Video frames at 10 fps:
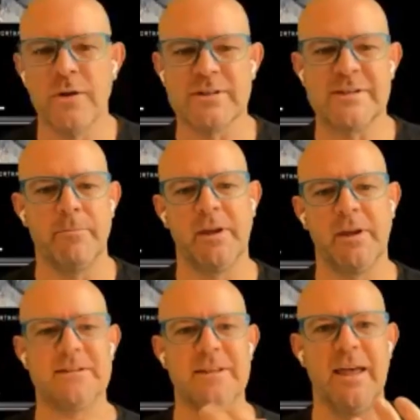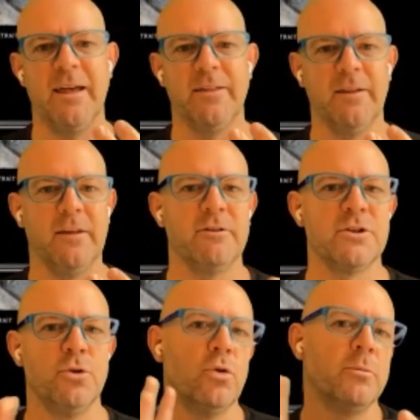that something is there, that there is
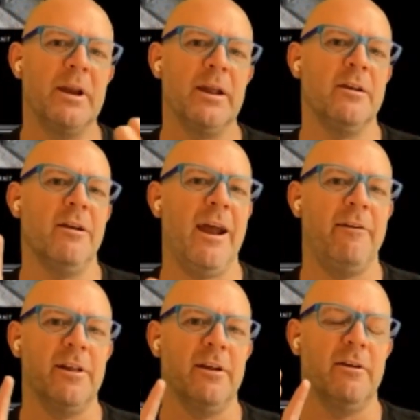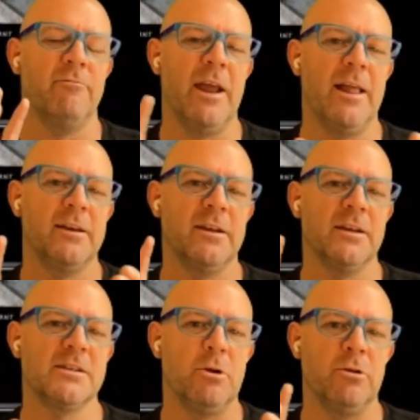an augmented reality
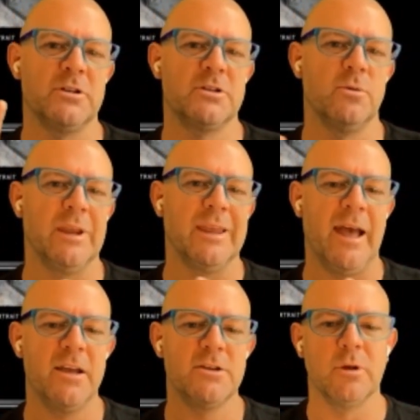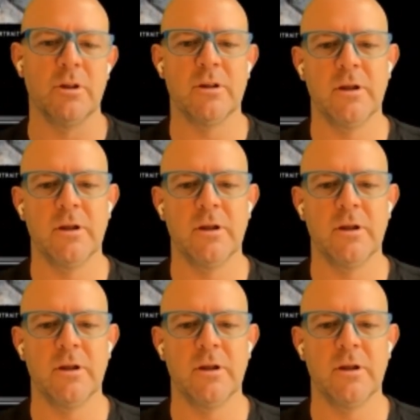experience to engage with.